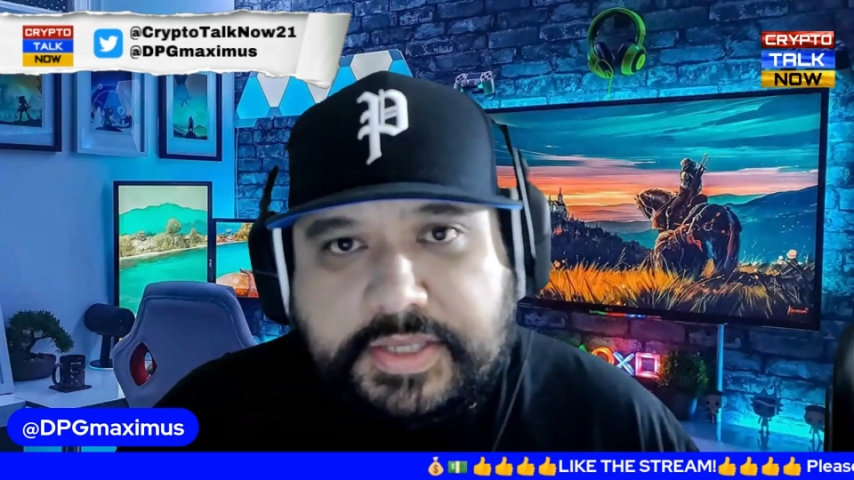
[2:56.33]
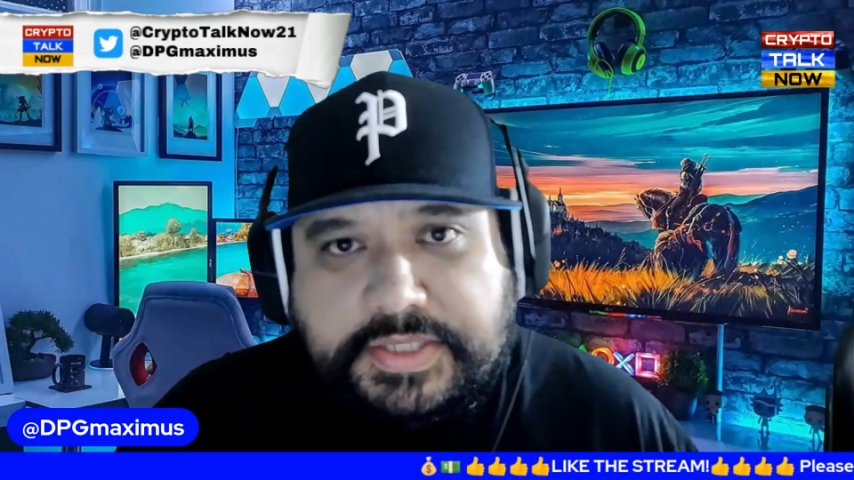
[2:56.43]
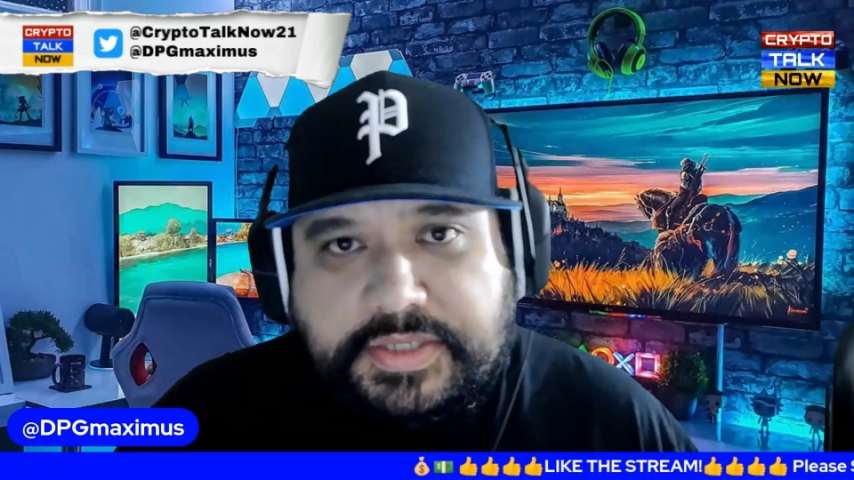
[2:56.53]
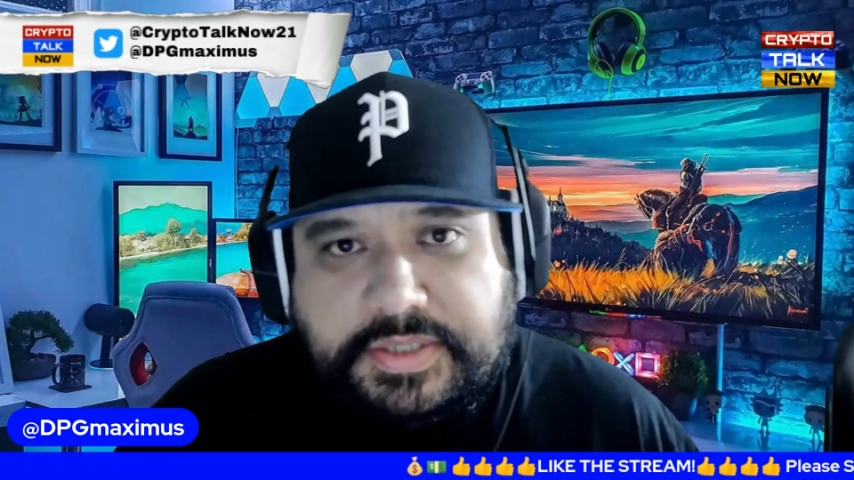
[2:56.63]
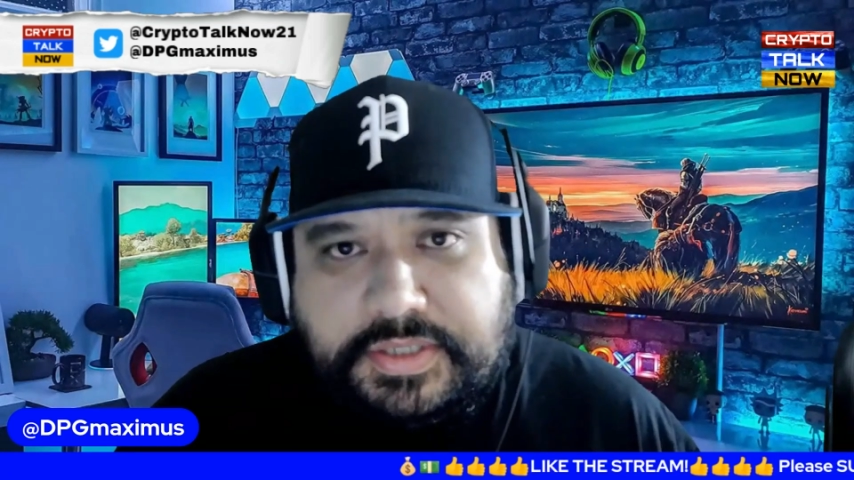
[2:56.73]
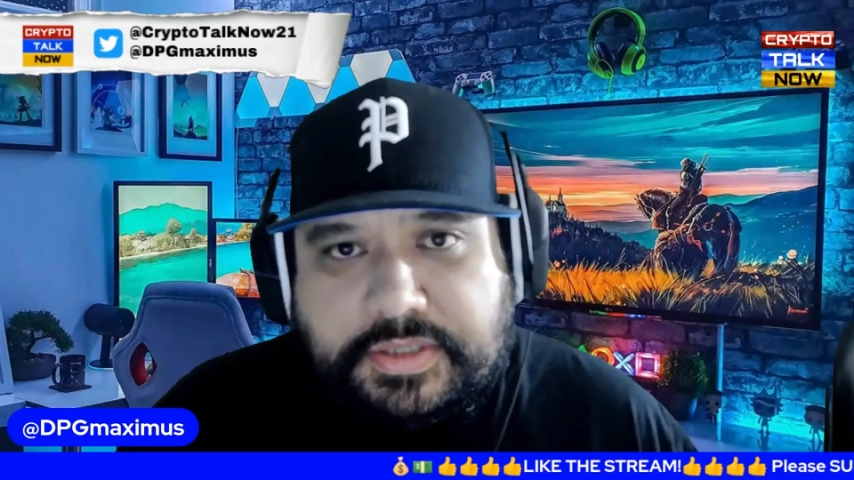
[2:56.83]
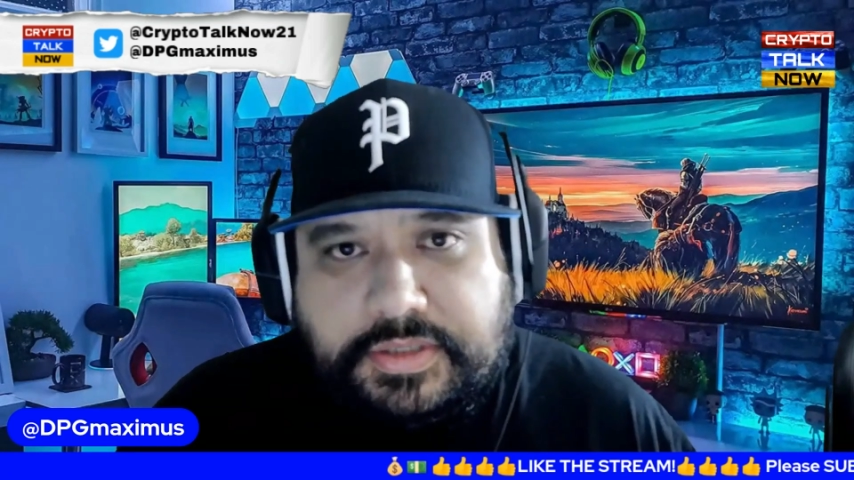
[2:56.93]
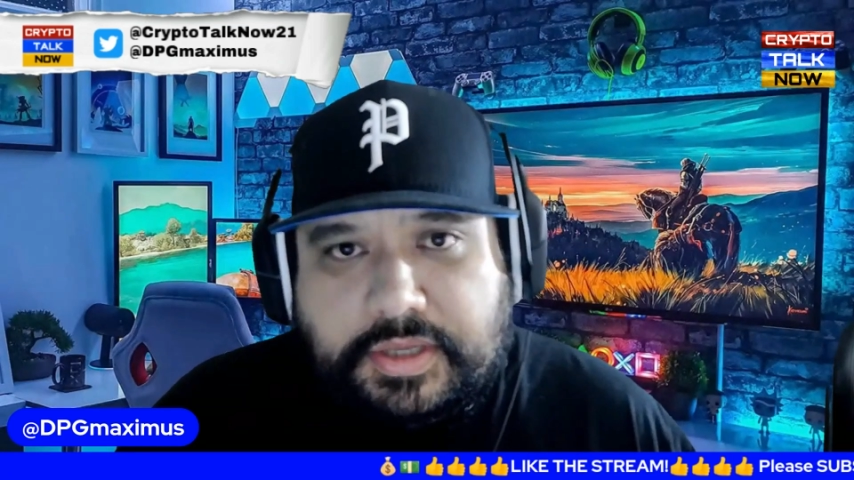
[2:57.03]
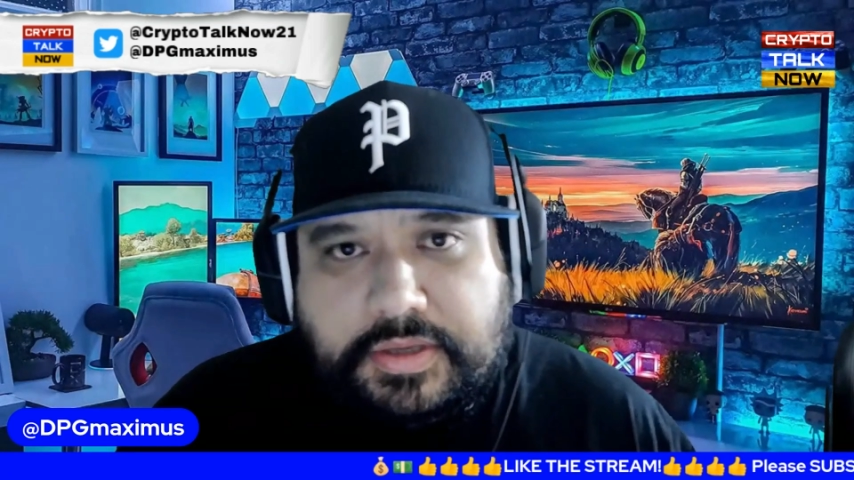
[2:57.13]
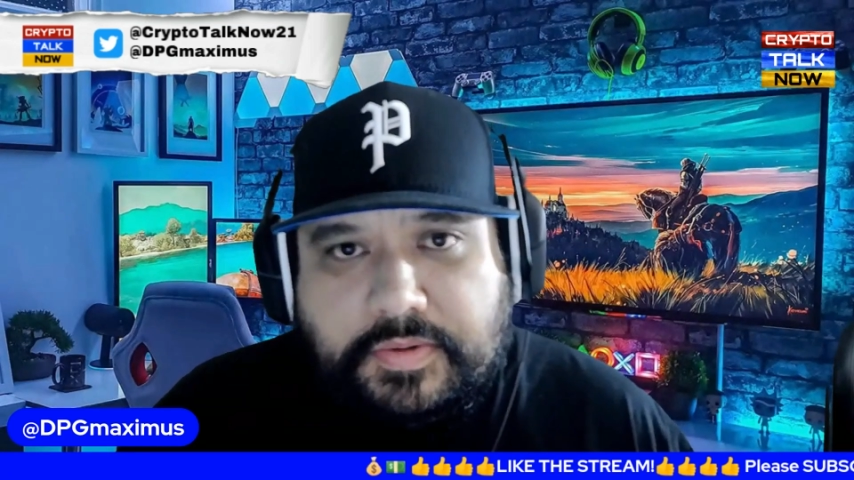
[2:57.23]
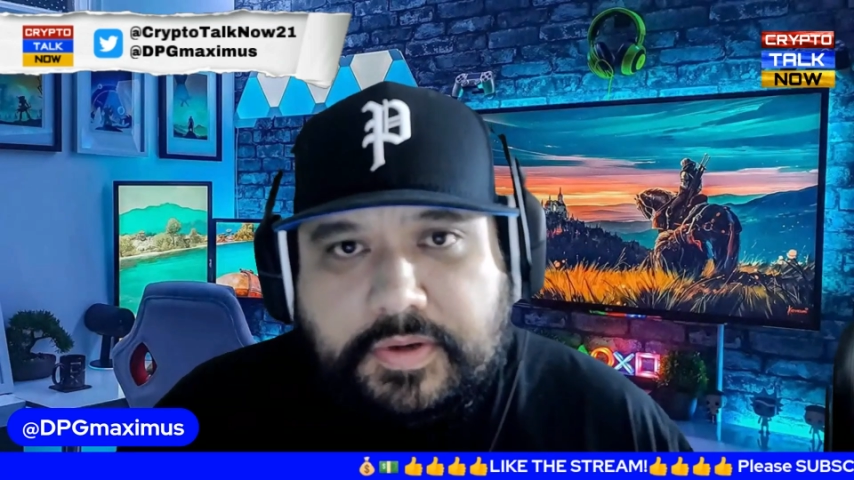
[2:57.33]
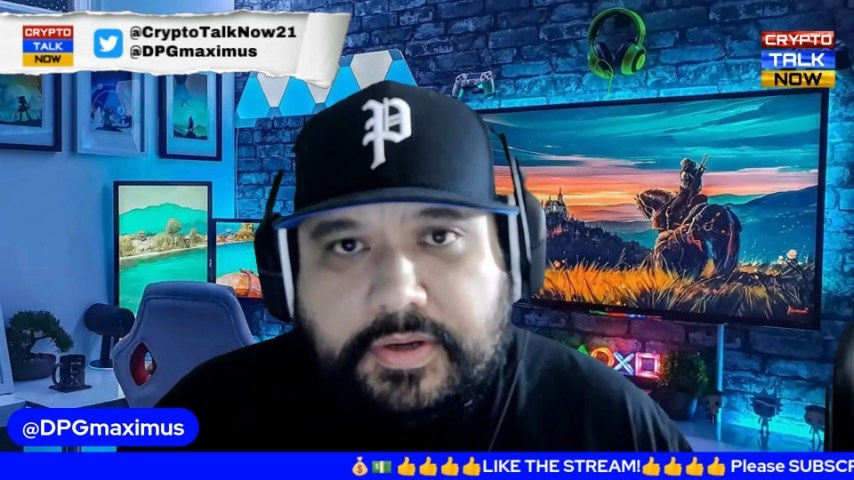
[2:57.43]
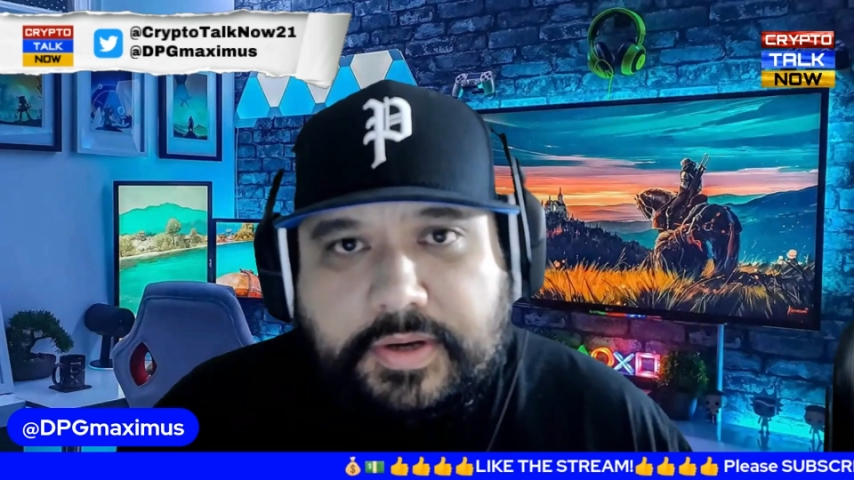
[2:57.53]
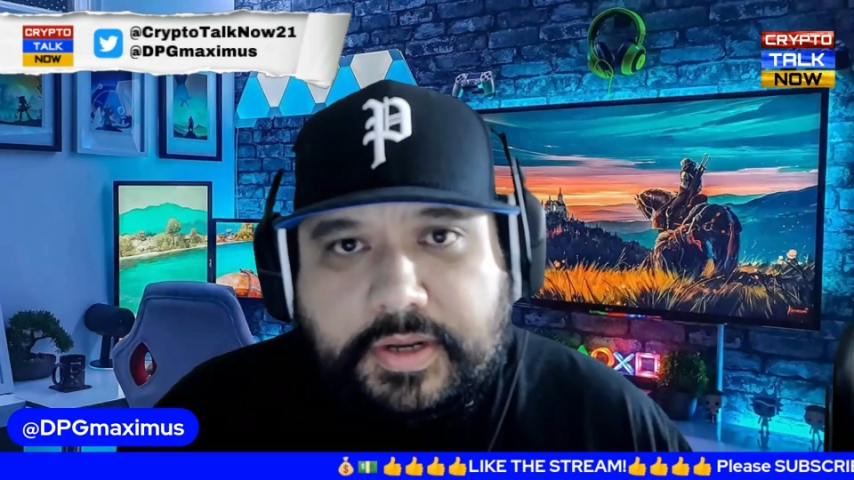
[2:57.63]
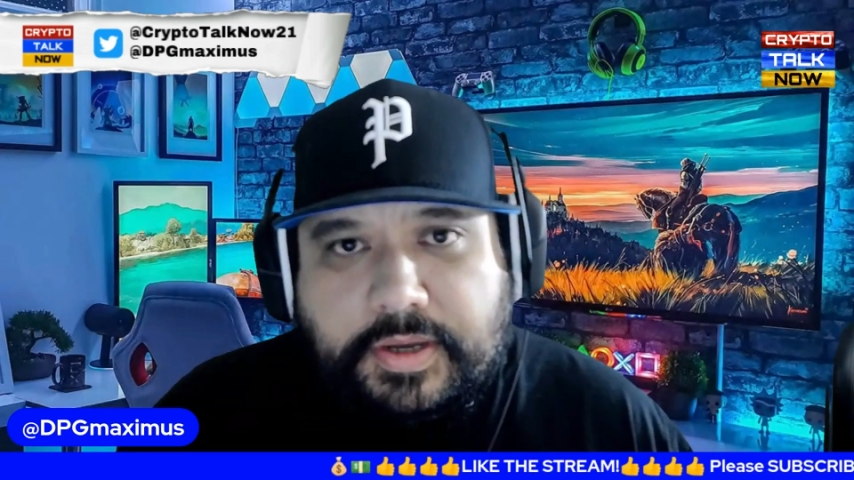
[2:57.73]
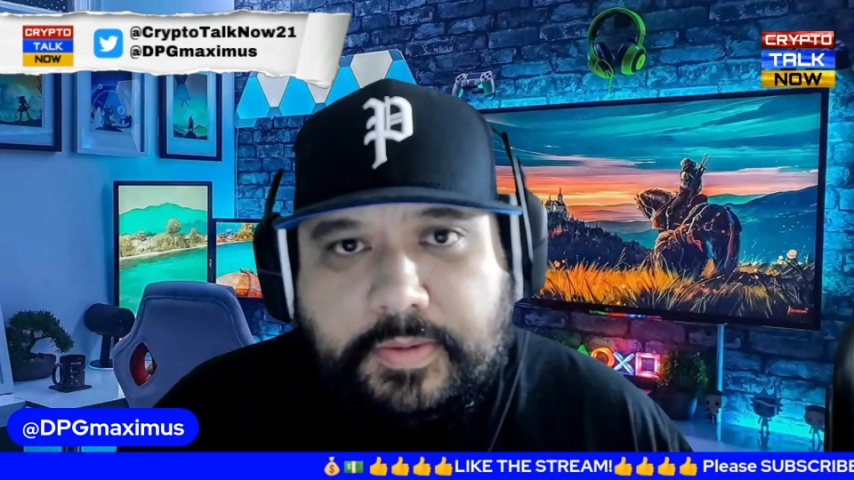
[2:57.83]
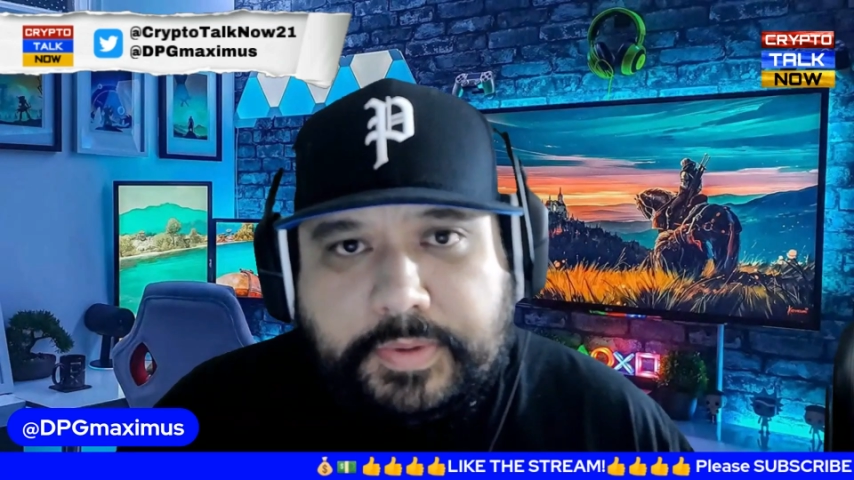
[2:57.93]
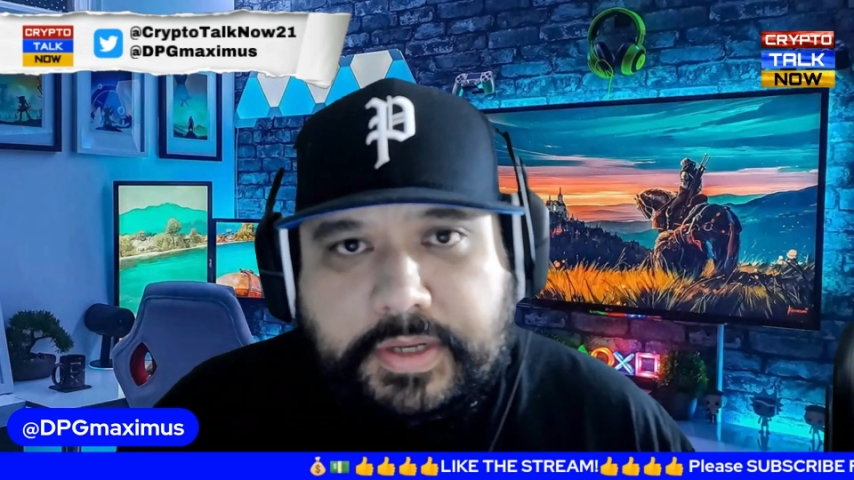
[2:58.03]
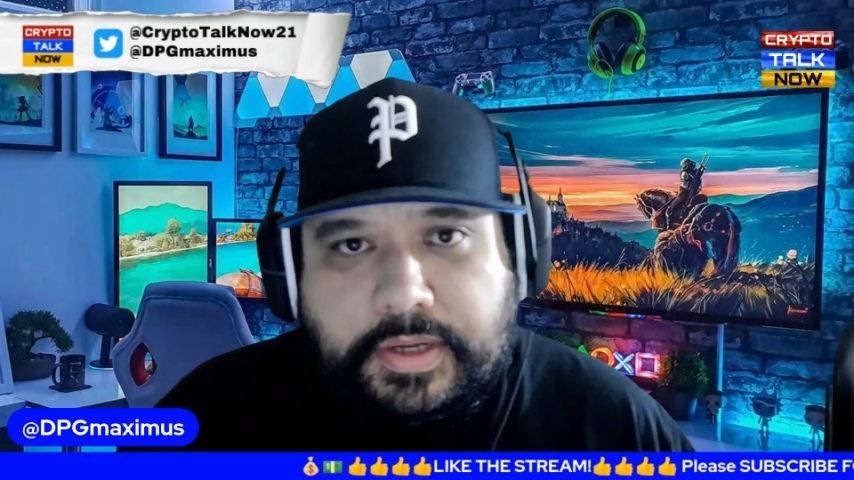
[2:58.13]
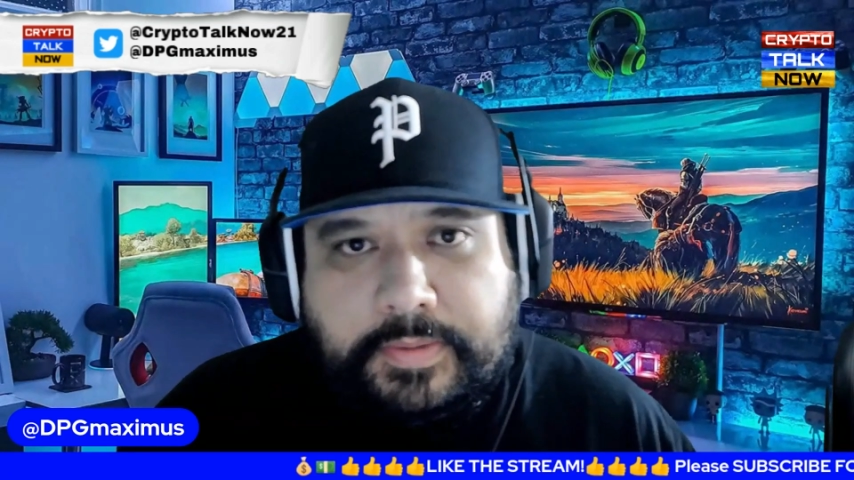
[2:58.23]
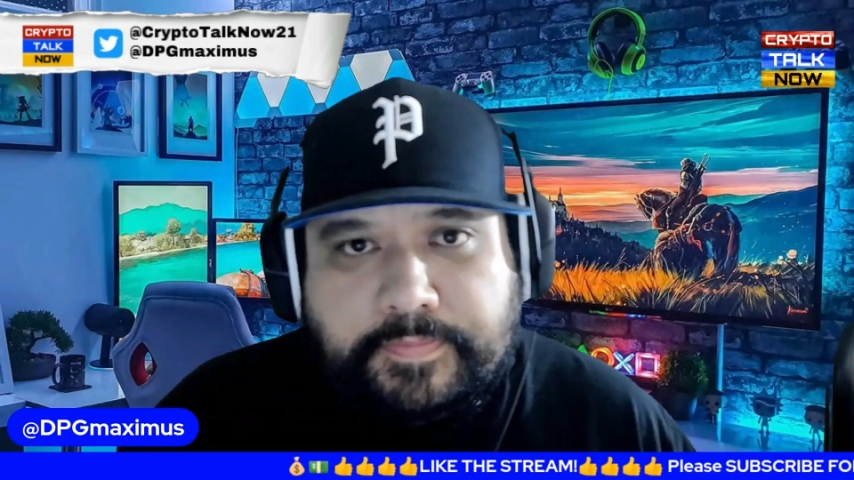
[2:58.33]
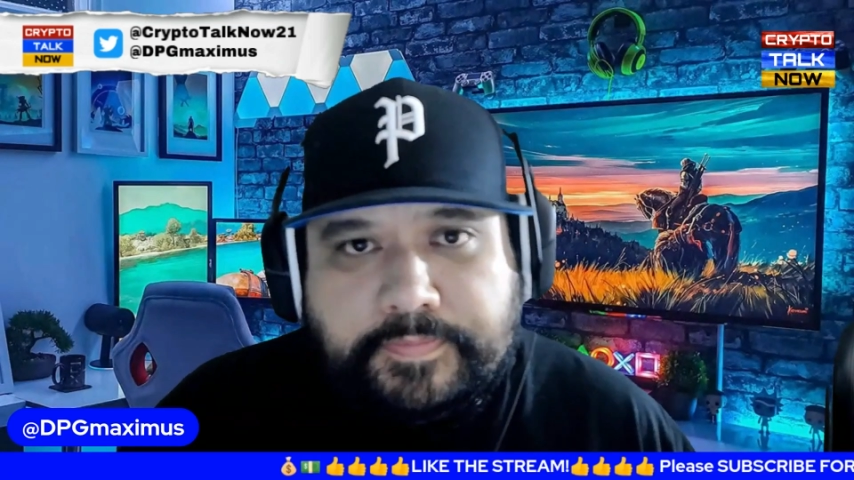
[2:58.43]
SEC thing going on right now, but all